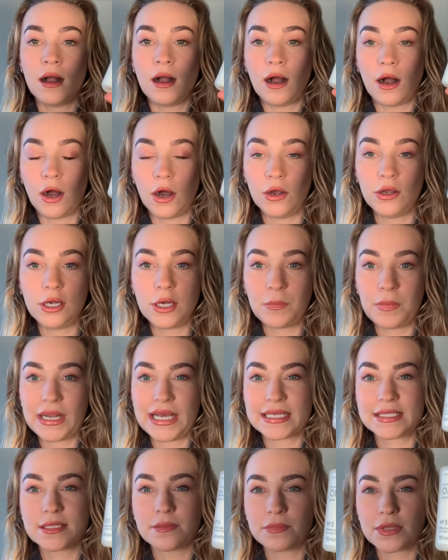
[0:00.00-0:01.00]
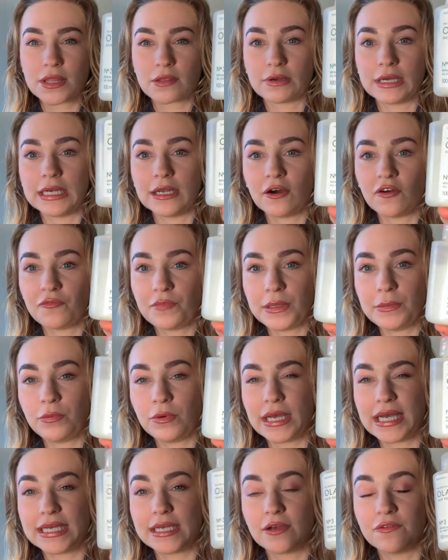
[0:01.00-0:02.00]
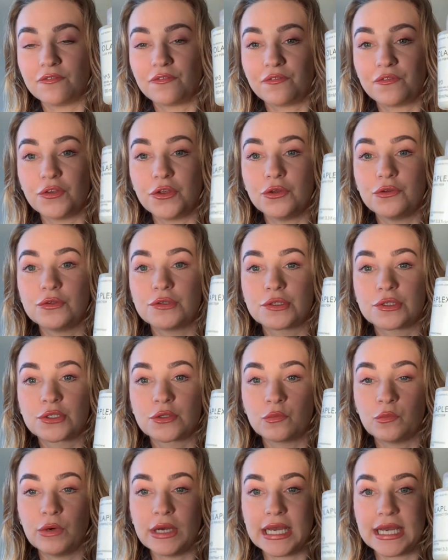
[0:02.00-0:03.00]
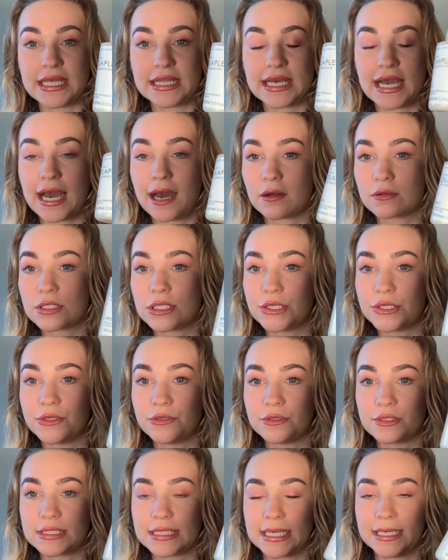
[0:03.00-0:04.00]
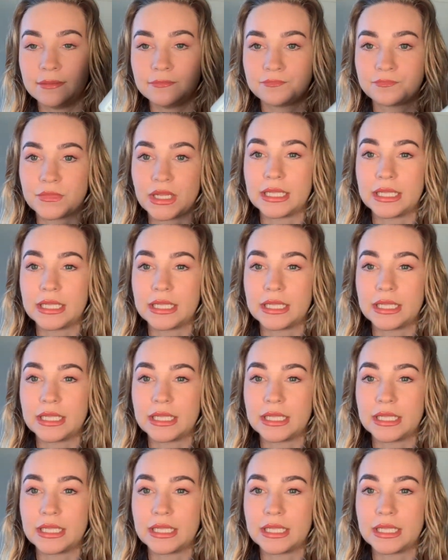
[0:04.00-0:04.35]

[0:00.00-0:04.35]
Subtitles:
Olaplex number 3, a lot of people get confused with how to use it